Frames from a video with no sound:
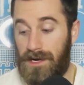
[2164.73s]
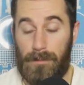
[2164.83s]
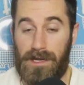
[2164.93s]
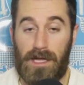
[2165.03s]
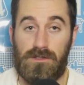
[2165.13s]
I'm
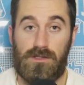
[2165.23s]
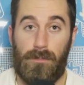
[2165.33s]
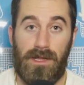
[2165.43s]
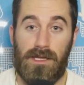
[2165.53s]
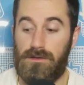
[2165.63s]
against
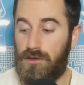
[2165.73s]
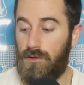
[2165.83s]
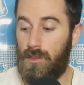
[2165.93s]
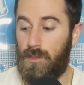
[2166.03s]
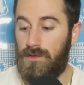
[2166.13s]
being
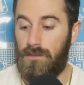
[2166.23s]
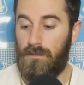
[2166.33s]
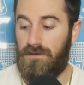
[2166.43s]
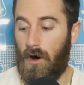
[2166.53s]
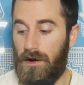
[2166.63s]
too
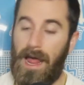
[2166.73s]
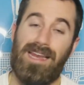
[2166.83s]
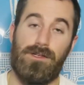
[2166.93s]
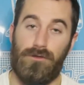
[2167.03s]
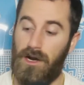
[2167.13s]
far in
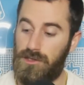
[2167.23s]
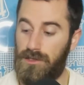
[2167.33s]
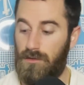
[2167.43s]
any direction